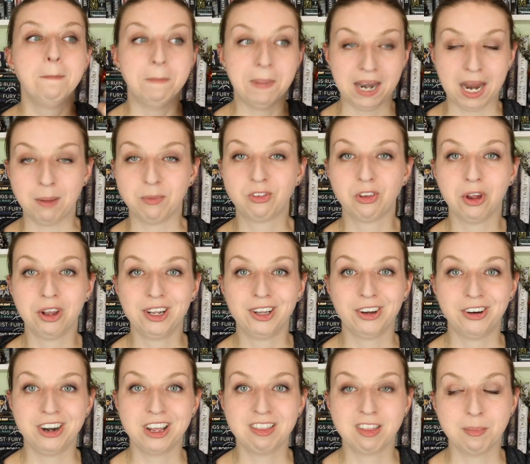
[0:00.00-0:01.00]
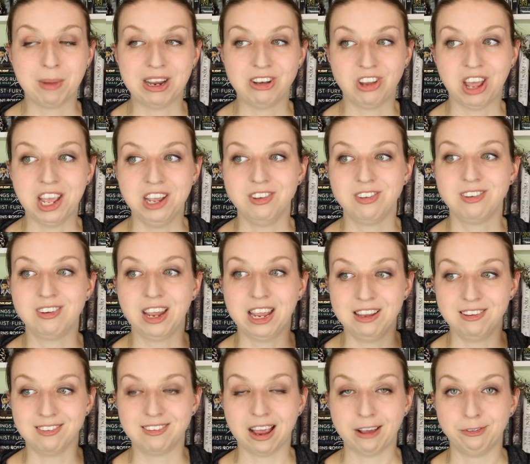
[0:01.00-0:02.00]
But I'm slowly learning that my taste
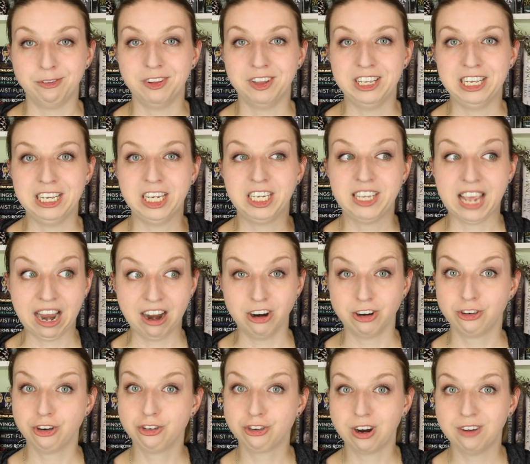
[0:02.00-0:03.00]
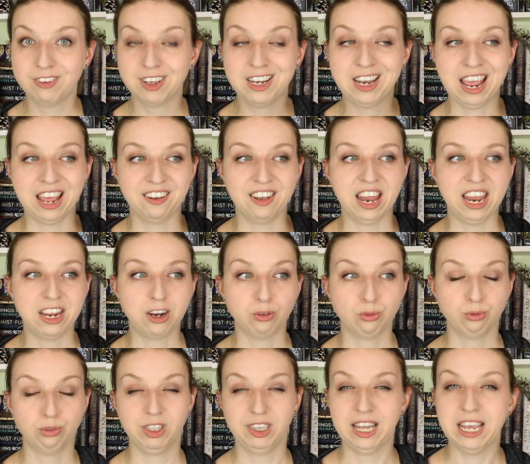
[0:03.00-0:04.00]
is definitely character driven and like
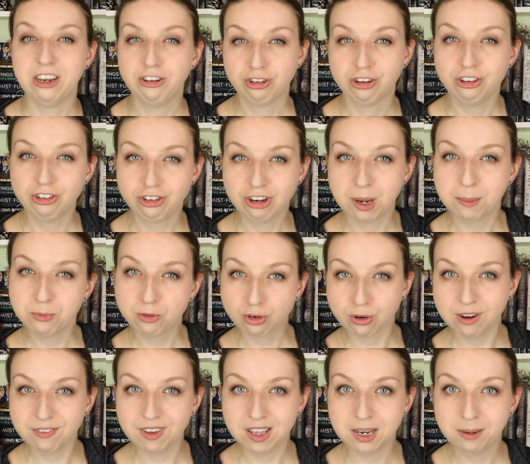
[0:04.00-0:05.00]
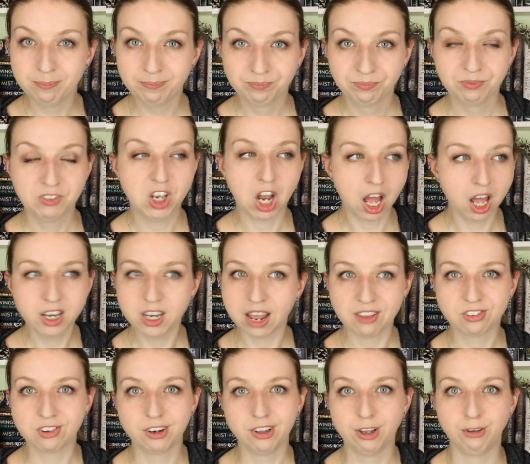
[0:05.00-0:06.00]
relationship driven, not
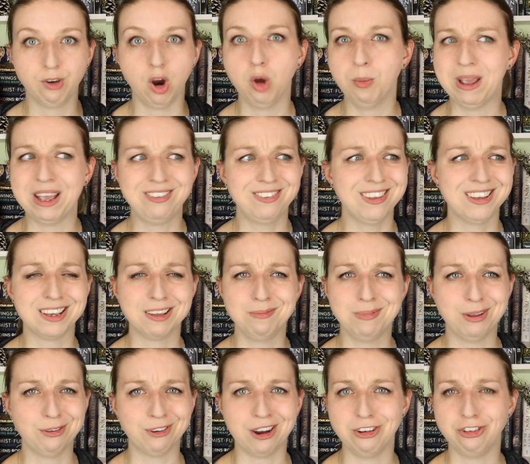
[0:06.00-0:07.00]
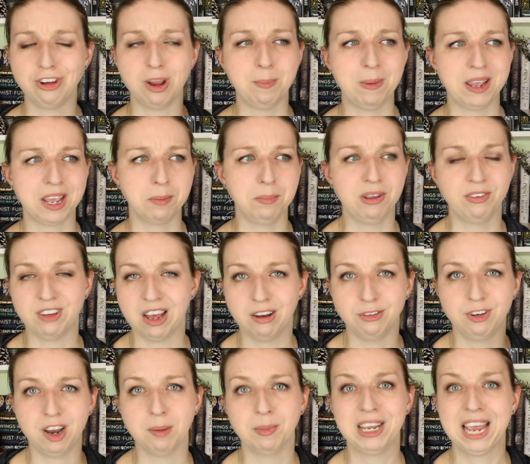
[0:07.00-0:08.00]
necessarily romance. It can be friendship, it can be
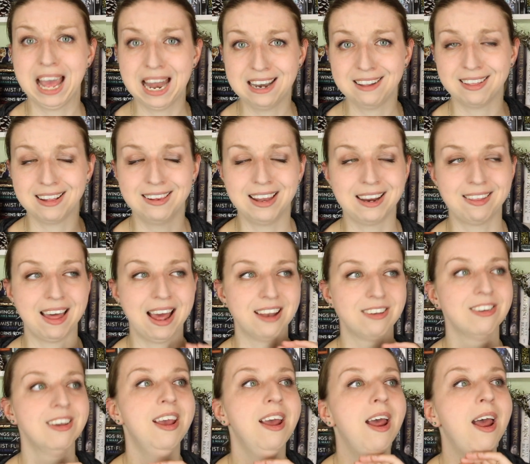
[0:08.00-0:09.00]
found family, anything like that.